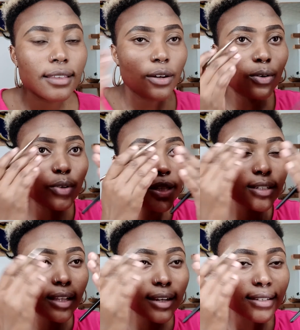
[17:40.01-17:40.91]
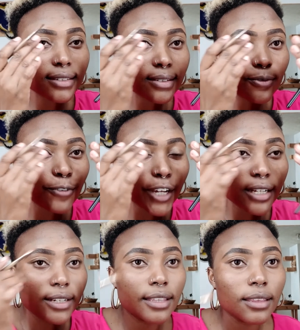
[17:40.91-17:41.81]
They always like
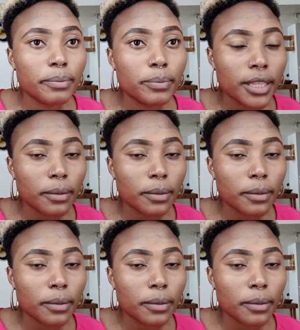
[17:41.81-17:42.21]
fade in the